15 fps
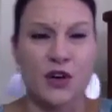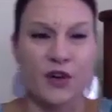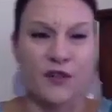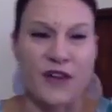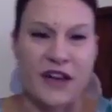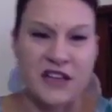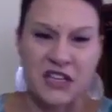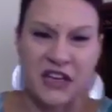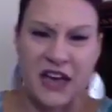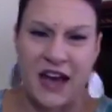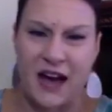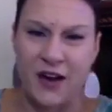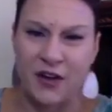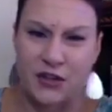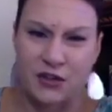vegging
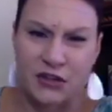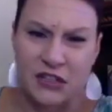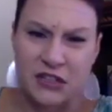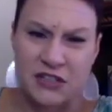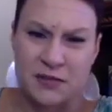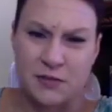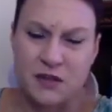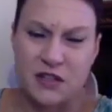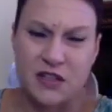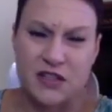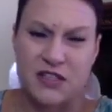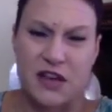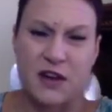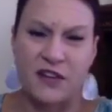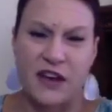out, you need some
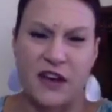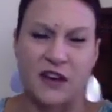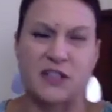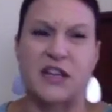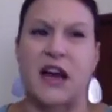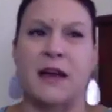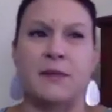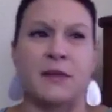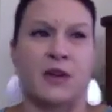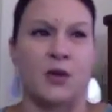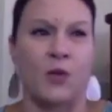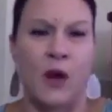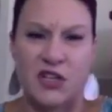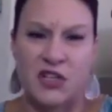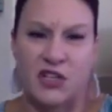self-care time, and you're
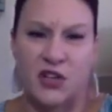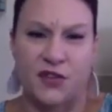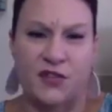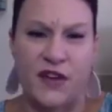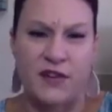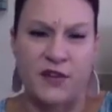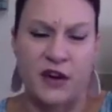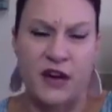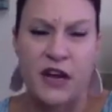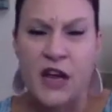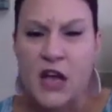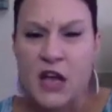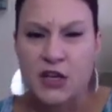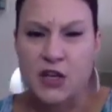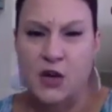watching your favorite,
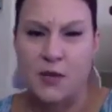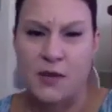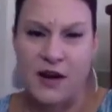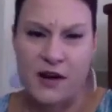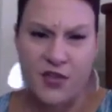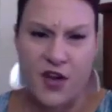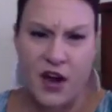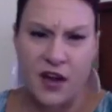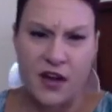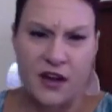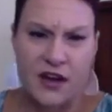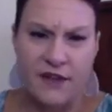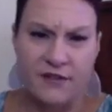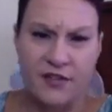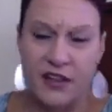marathon on
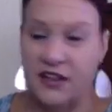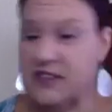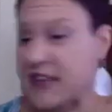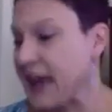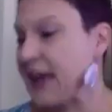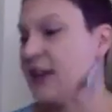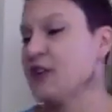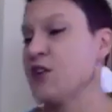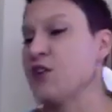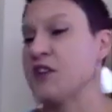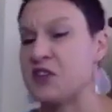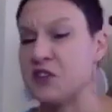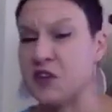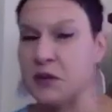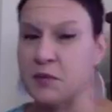Netflix, and you're
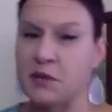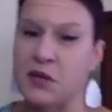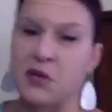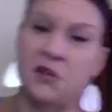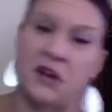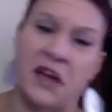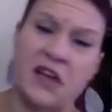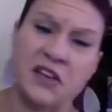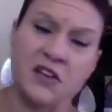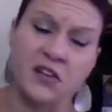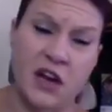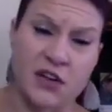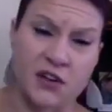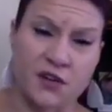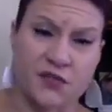in your computer, and you're
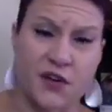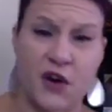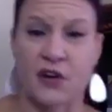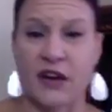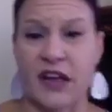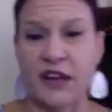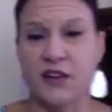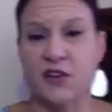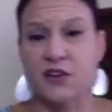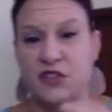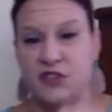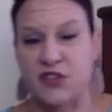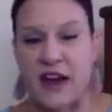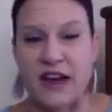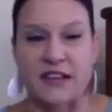on your phone, and you're
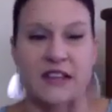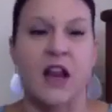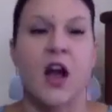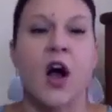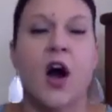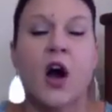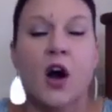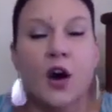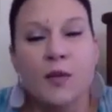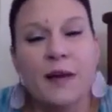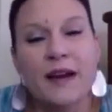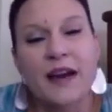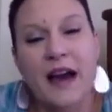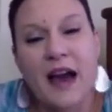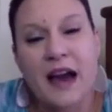distracted. Oh
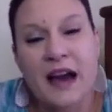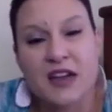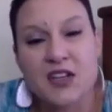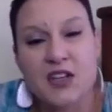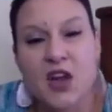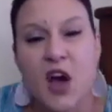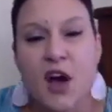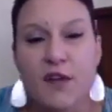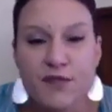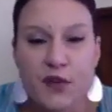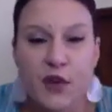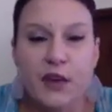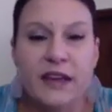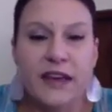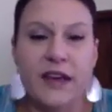my gosh,
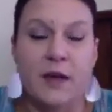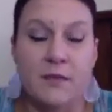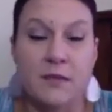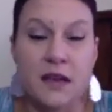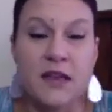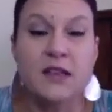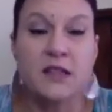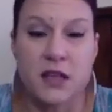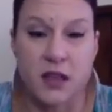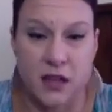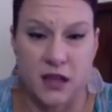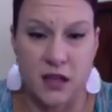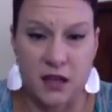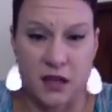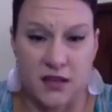fully commit to
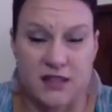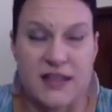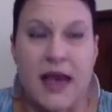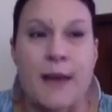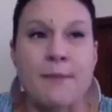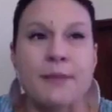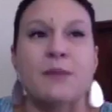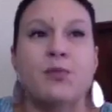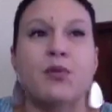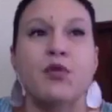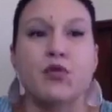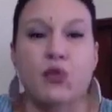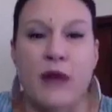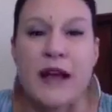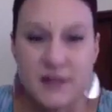things and be
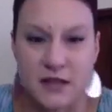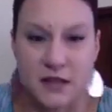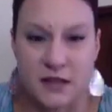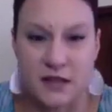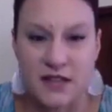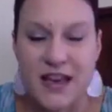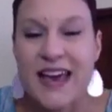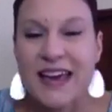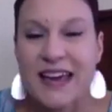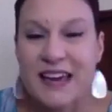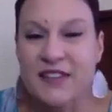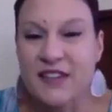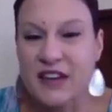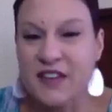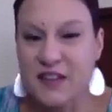present,
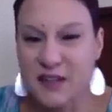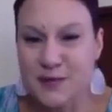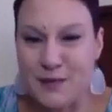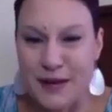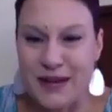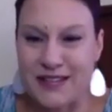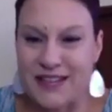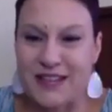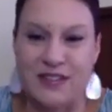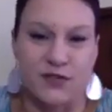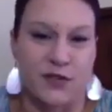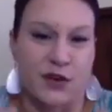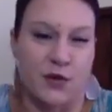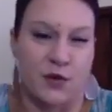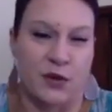even in the space that's
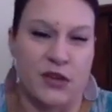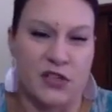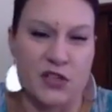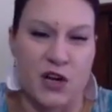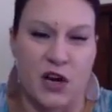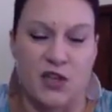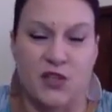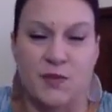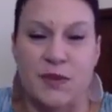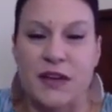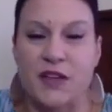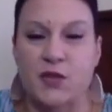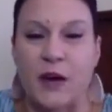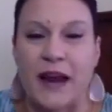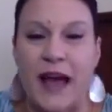for your recharge.
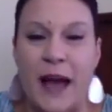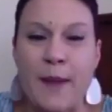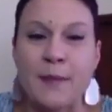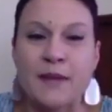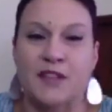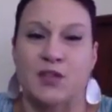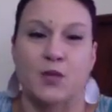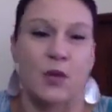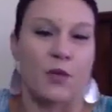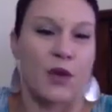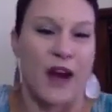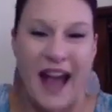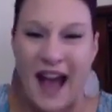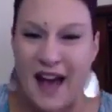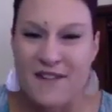Because what happens is when we're
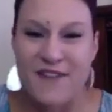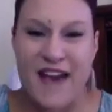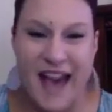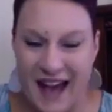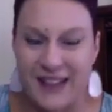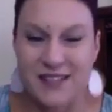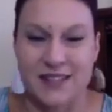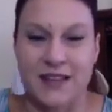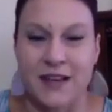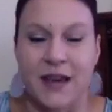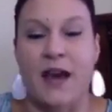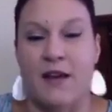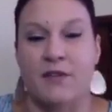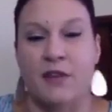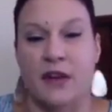half-assing
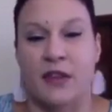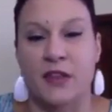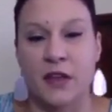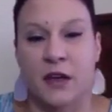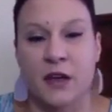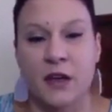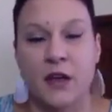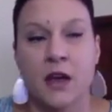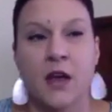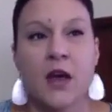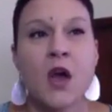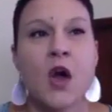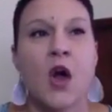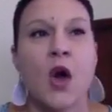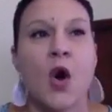everything,
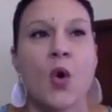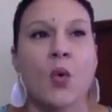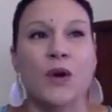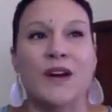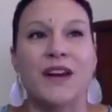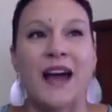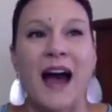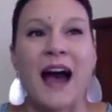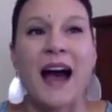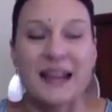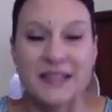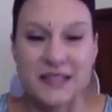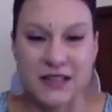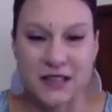we're not